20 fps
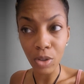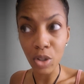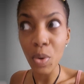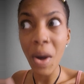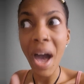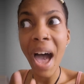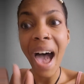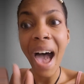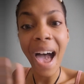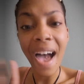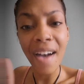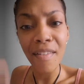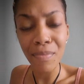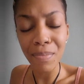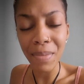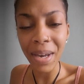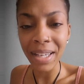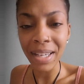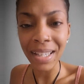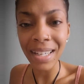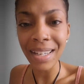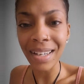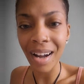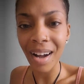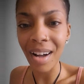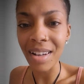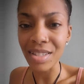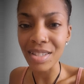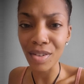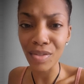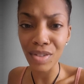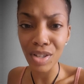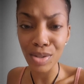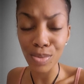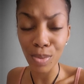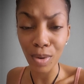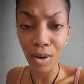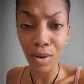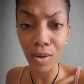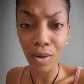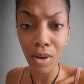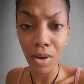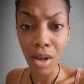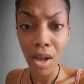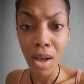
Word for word: You have many gods of this world.